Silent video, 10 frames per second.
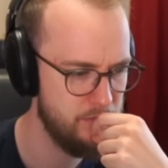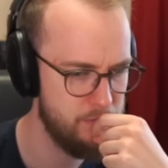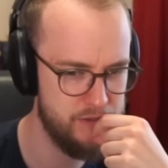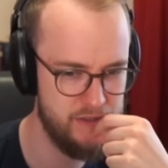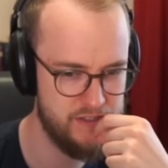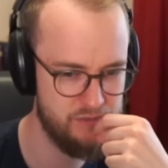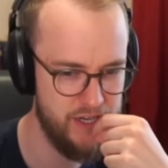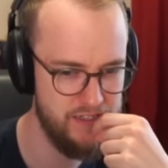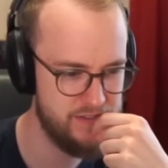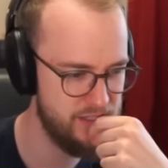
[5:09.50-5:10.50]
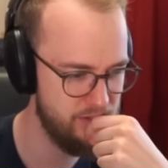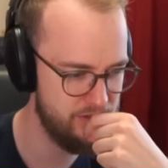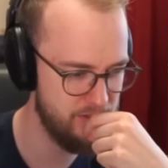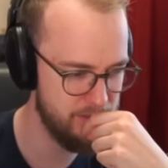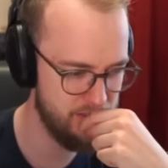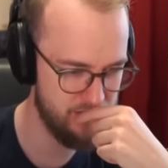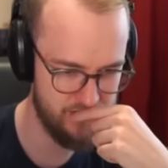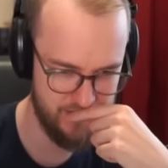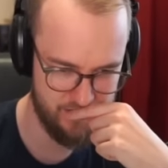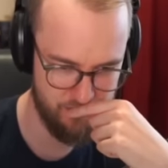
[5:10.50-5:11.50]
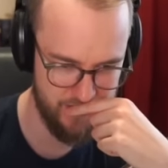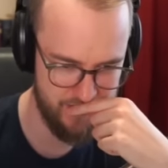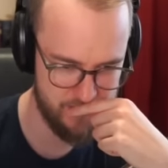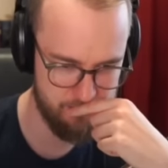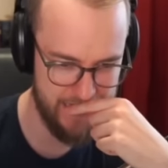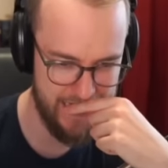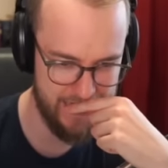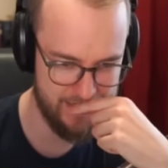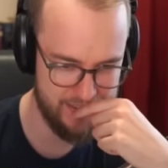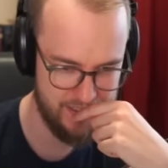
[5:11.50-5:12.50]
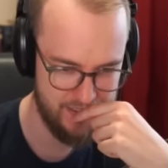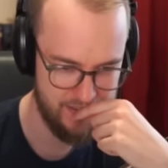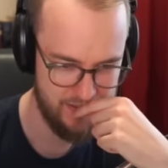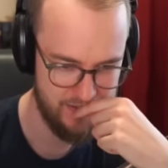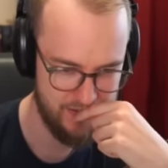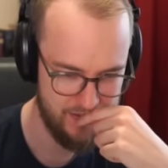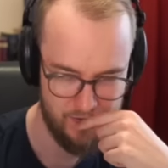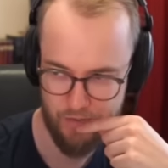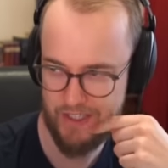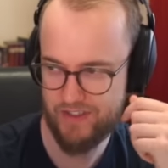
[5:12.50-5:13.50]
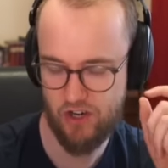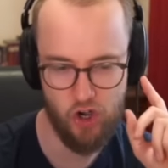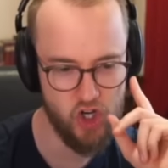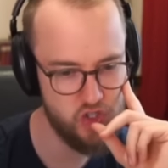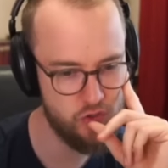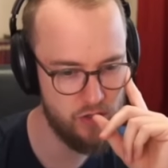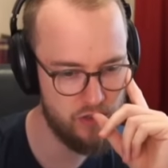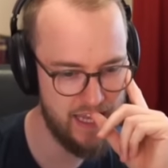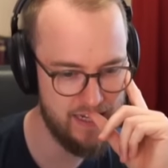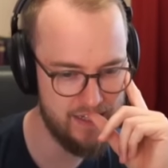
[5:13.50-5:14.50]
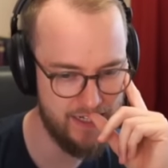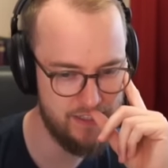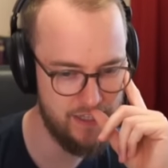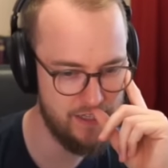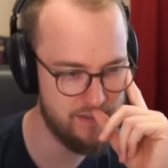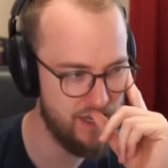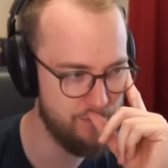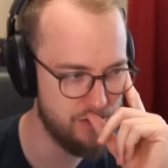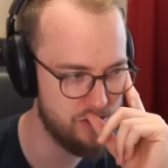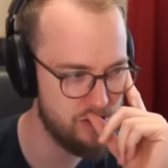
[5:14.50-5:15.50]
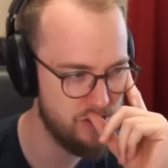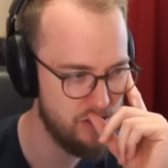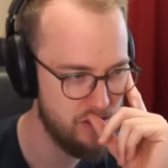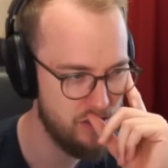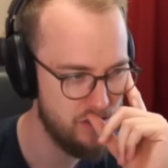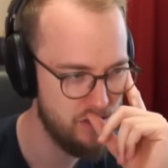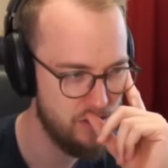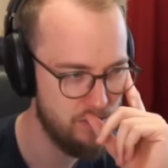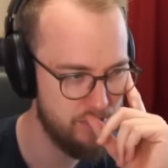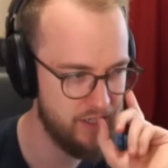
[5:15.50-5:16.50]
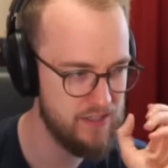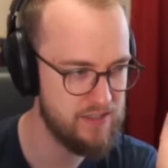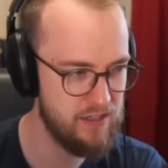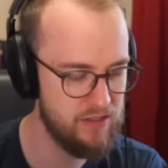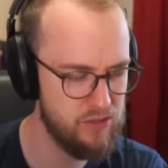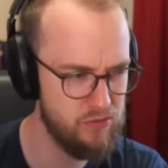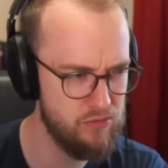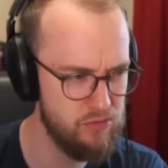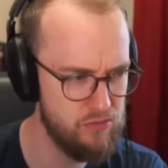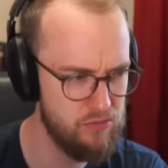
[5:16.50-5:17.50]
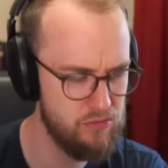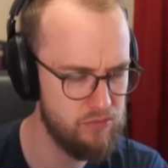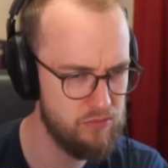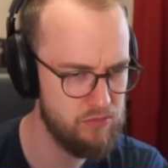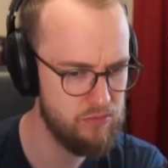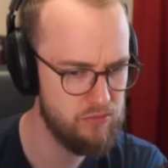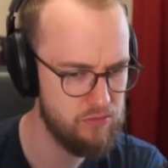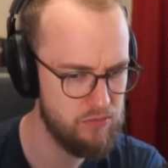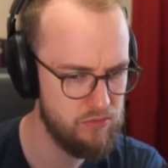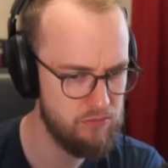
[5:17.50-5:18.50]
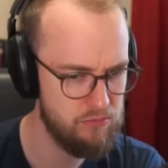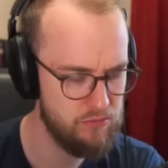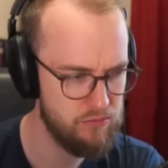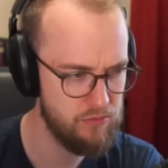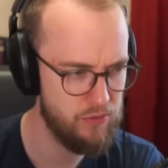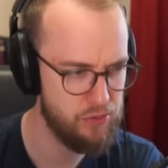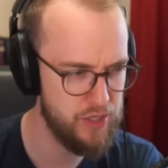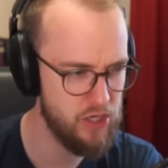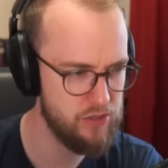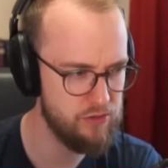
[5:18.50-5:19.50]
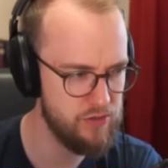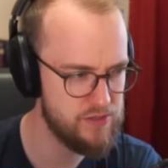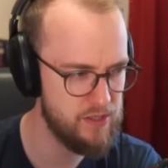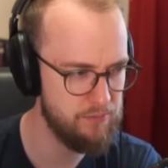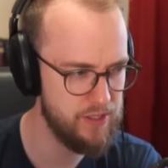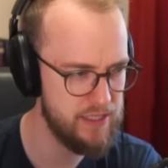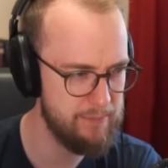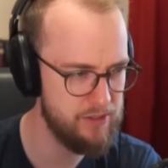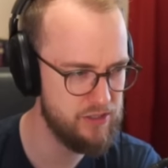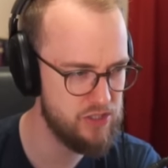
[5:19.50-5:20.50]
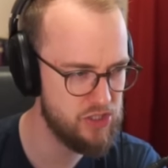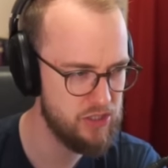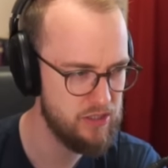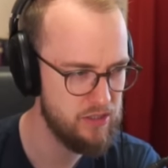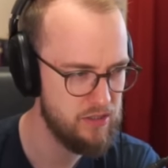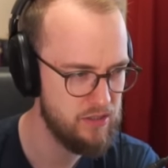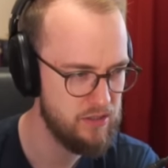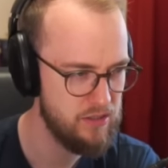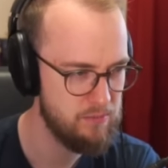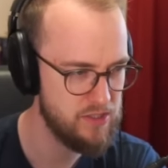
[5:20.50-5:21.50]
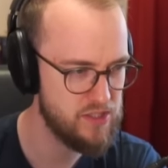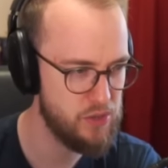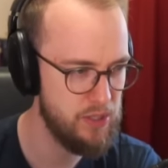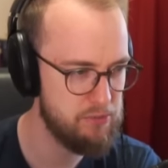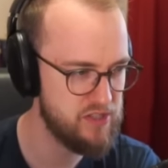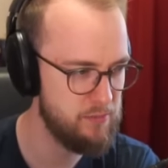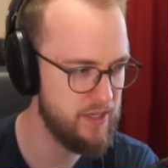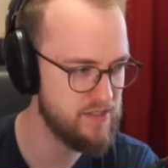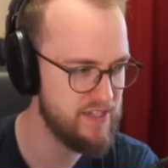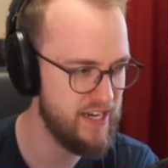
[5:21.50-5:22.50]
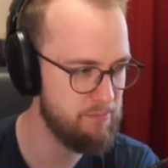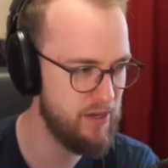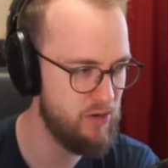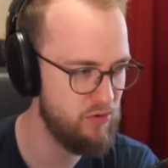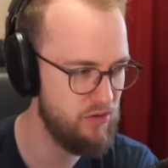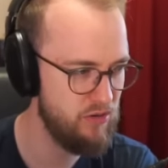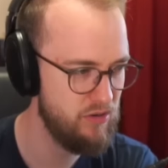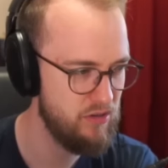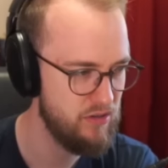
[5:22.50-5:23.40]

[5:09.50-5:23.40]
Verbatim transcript: But is Rend still gonna be... like, Rend is bad. Rend is 198 damage. But I guess it'll do... 300 and something damage? Plus 3% of my attack power?